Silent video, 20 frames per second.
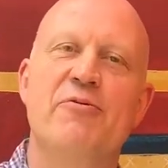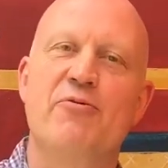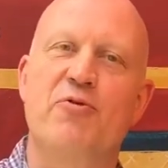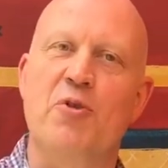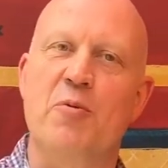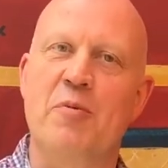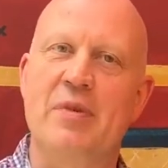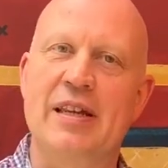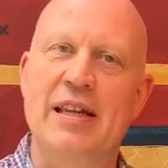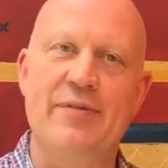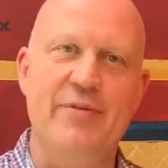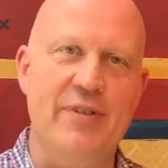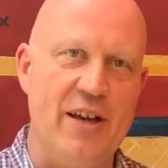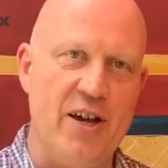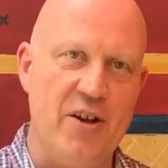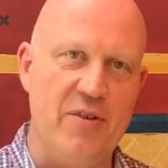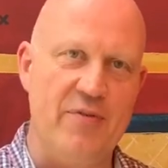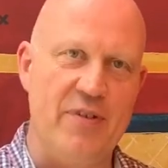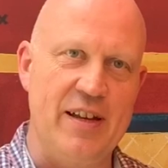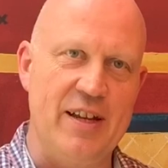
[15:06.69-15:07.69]
from
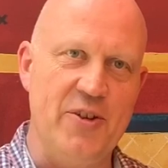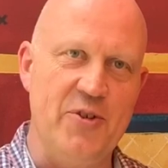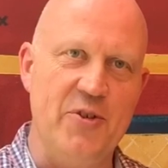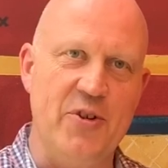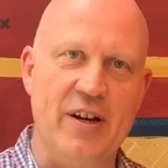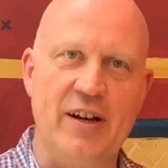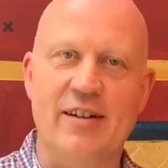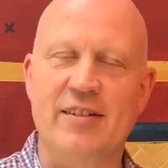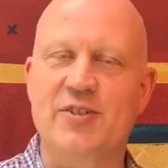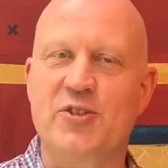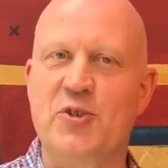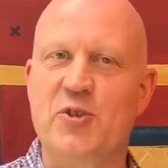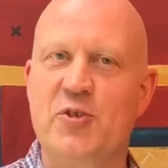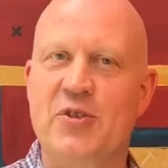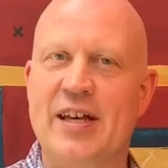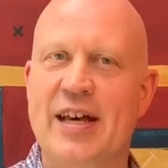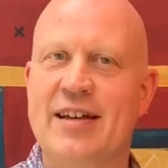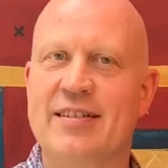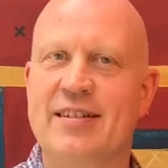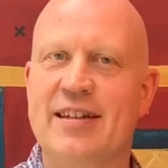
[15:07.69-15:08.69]
Livio Felluga
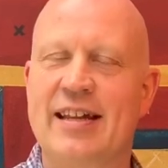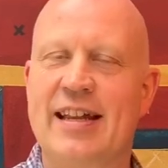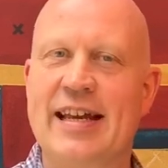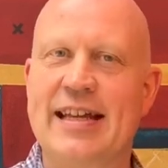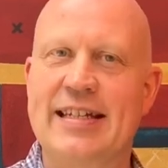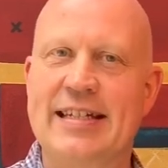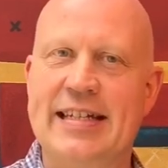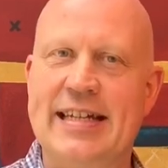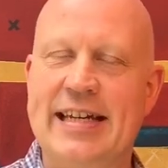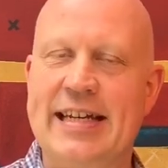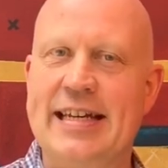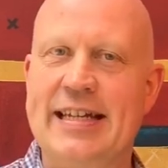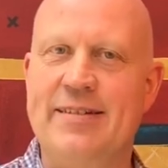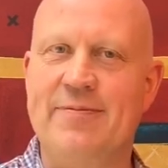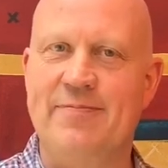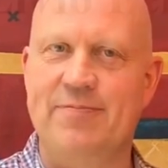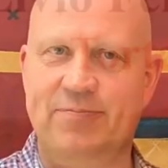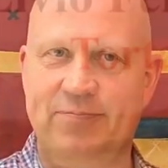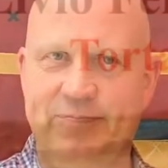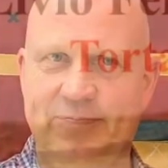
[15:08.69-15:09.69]

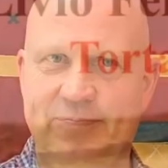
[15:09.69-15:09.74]
2018.